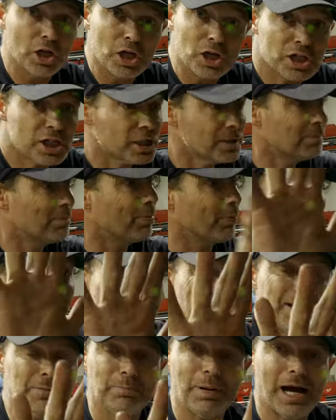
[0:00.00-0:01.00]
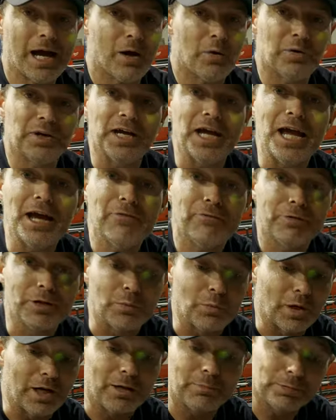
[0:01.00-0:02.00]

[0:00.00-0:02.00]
spraying power everywhere,